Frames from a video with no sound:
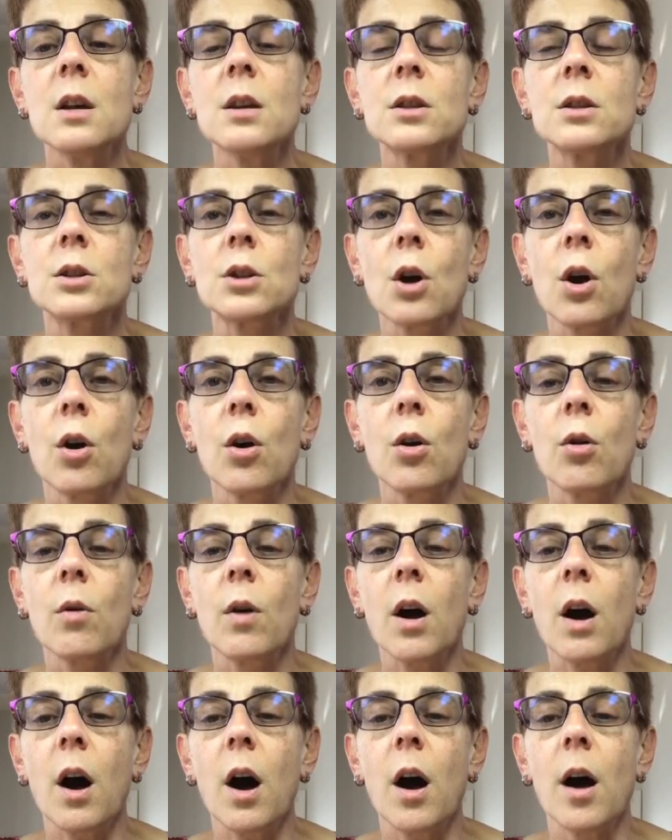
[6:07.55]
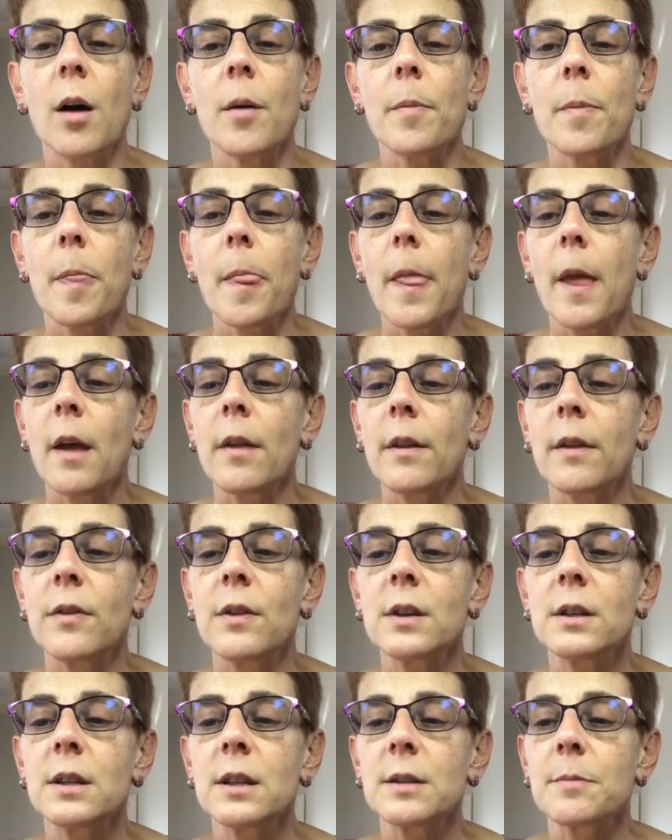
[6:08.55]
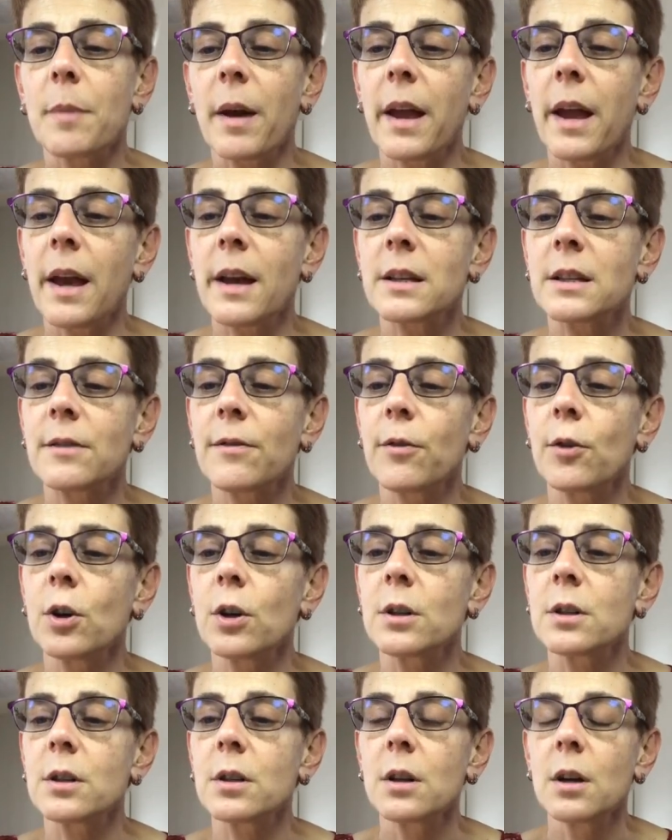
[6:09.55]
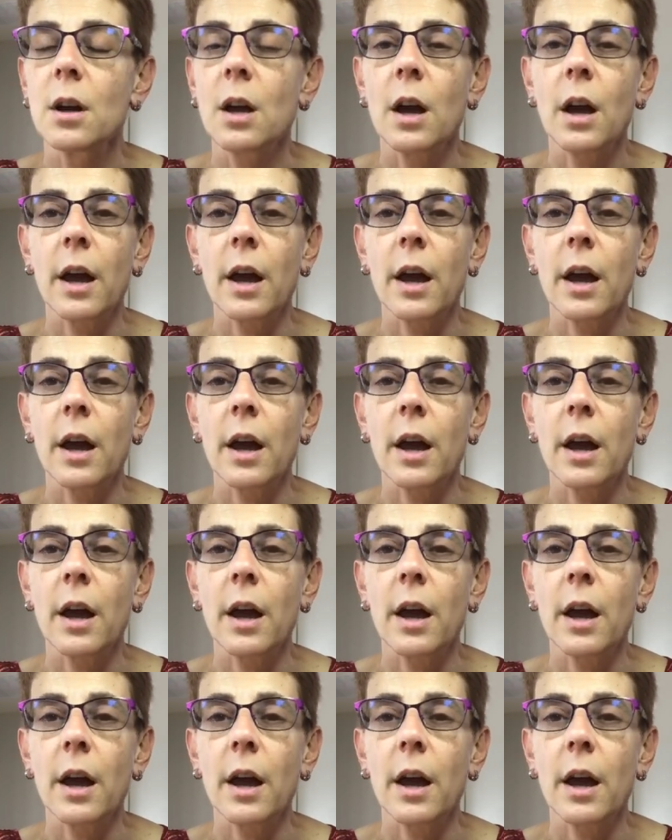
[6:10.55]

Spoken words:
So this is my S foot,